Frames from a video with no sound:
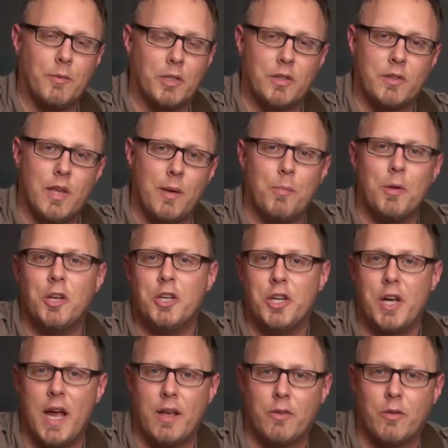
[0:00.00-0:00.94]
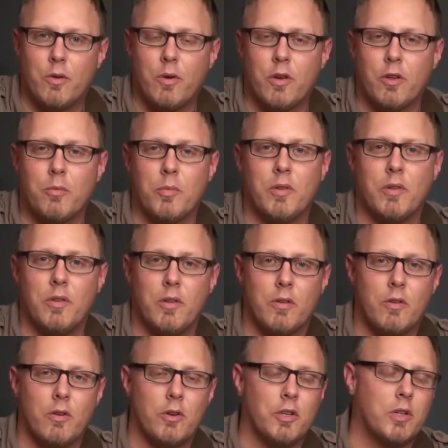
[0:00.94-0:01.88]
just type in Jazz Christmas in the
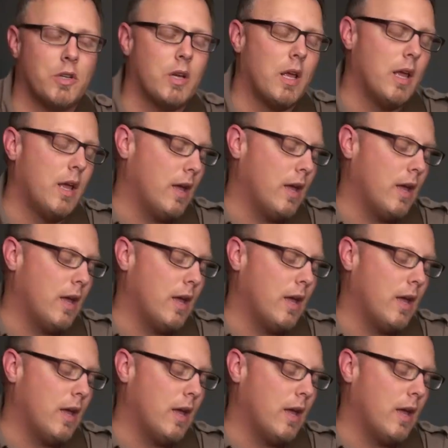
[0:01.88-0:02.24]
search